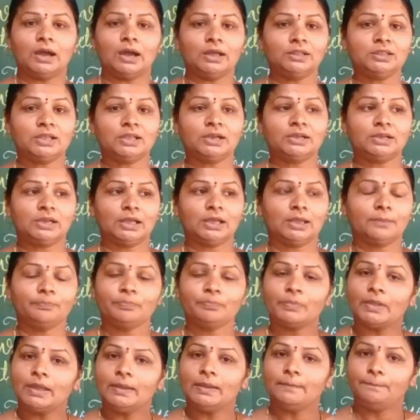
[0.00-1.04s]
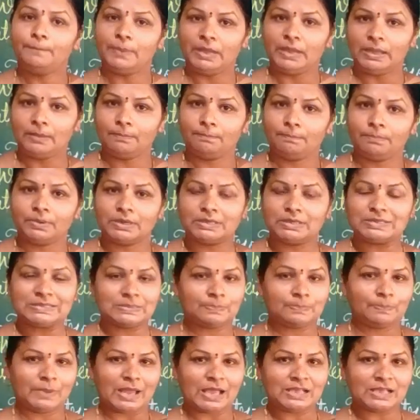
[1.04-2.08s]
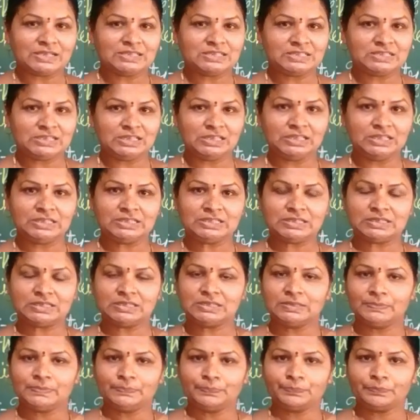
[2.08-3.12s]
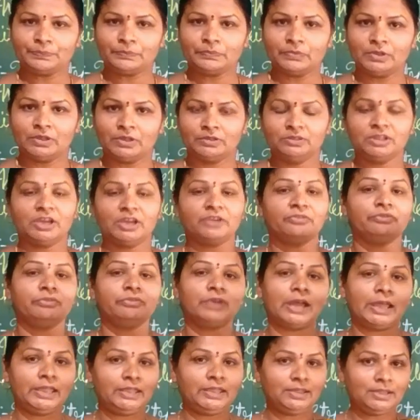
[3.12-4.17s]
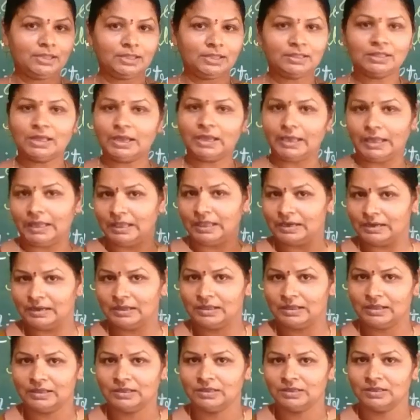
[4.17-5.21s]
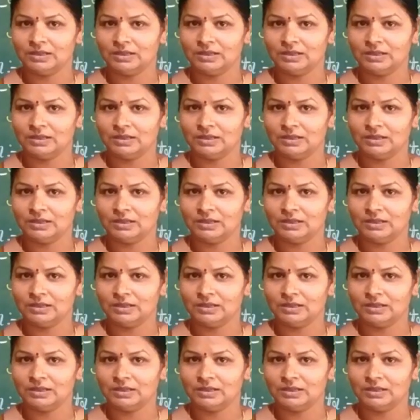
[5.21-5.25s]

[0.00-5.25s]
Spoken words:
On that time papers, plastics, they are flying in the air.